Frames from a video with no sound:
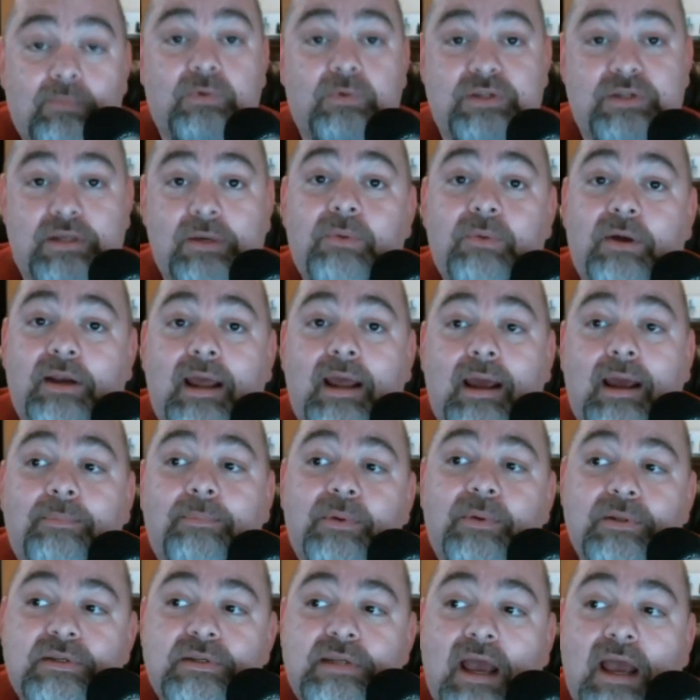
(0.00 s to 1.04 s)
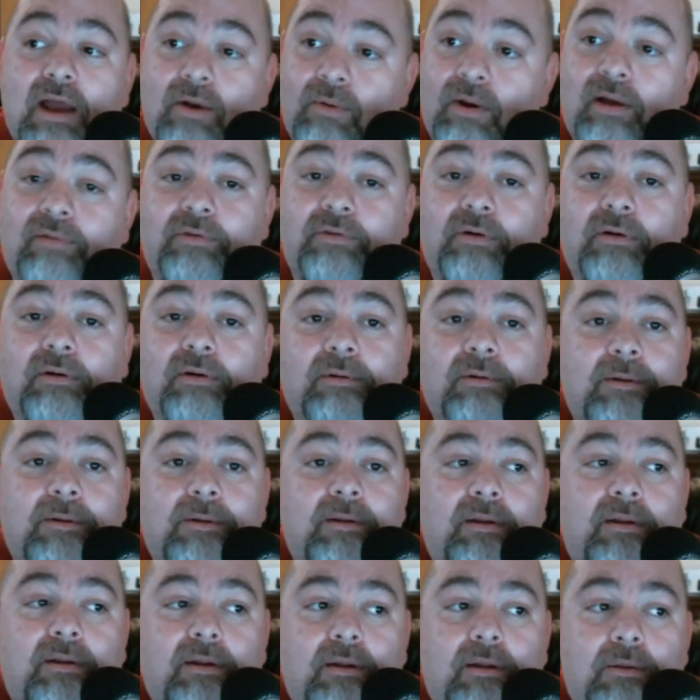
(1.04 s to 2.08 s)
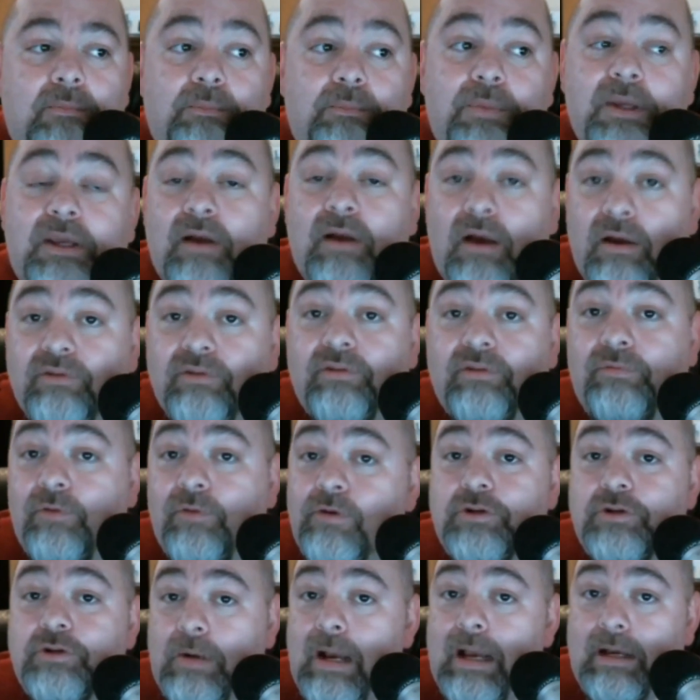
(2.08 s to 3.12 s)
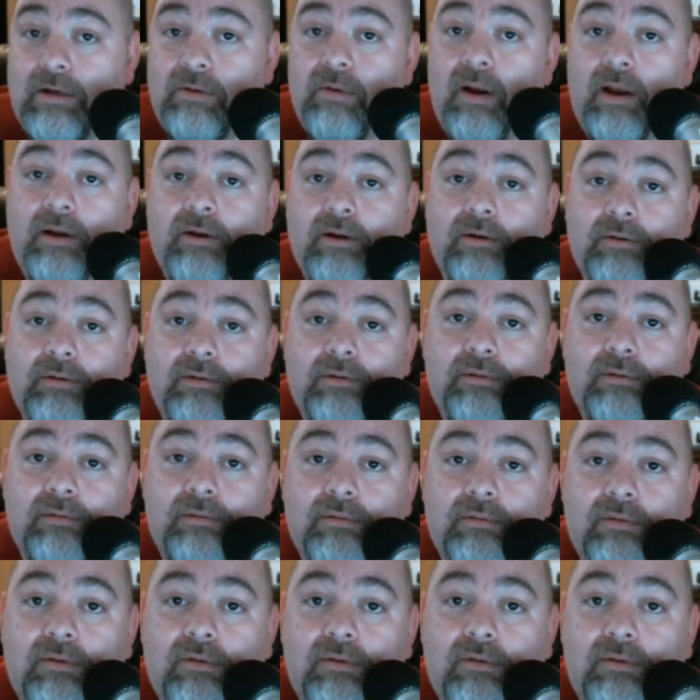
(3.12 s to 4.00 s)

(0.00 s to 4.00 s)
And we'll see what happens. However, because of your track record,